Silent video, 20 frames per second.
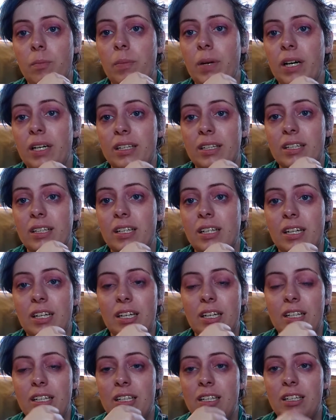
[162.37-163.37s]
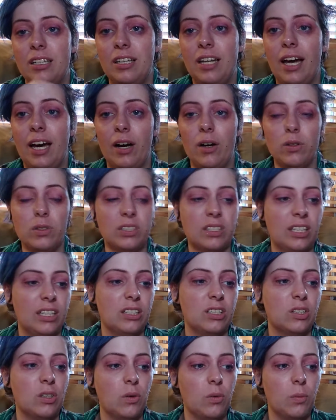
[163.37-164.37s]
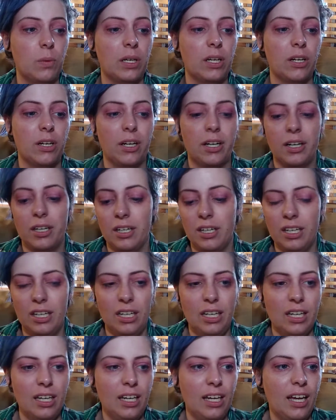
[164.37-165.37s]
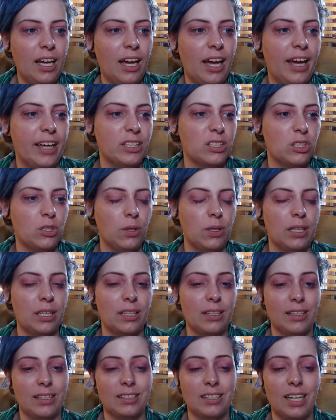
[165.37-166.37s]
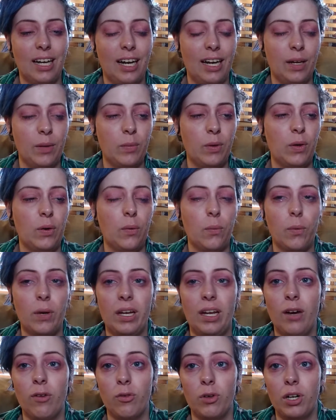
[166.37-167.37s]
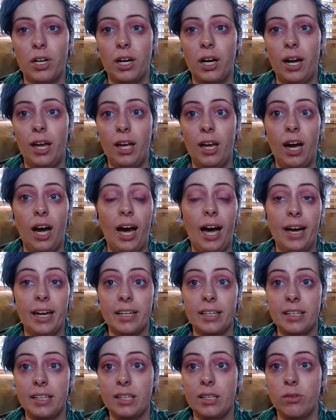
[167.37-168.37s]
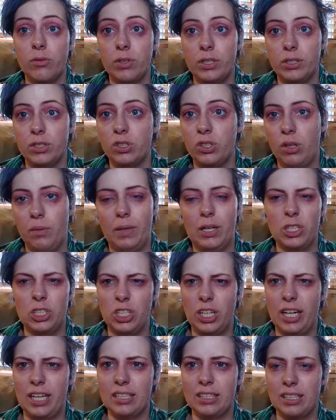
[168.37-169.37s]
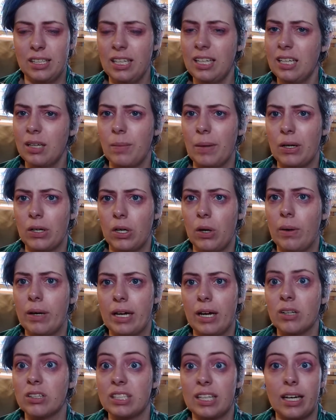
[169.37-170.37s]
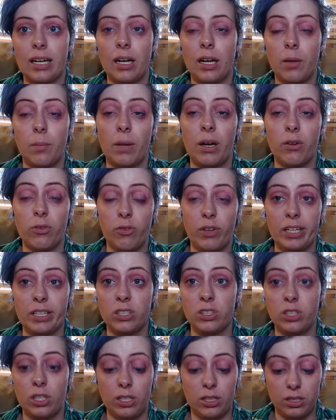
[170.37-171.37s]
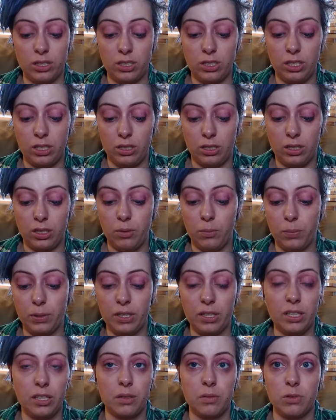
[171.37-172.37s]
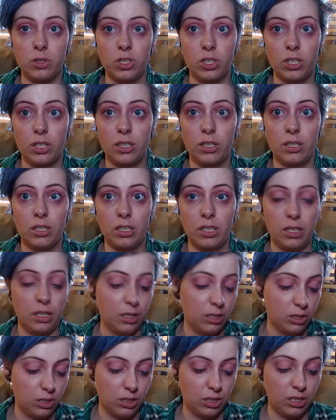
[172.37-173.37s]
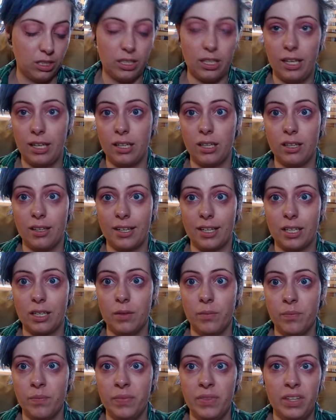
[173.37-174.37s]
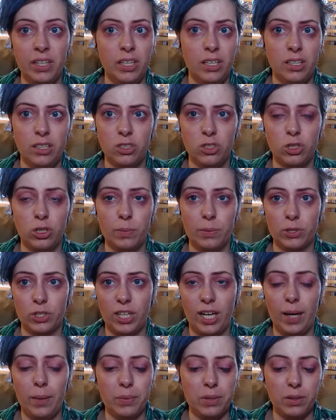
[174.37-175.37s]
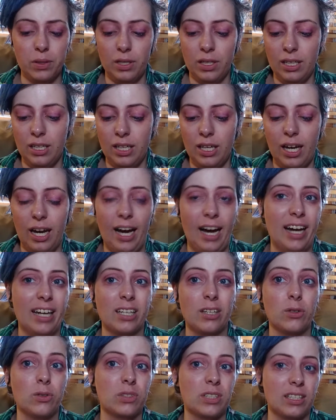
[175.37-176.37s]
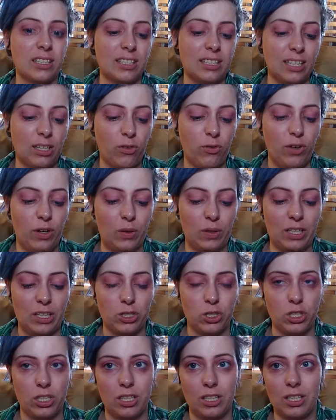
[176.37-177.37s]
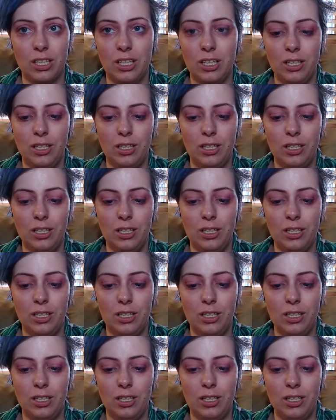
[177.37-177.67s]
But now, since we are entering the time whenever I even so much as think about going outside and my face starts to completely turn, get like super chapped, I use a stick foundation.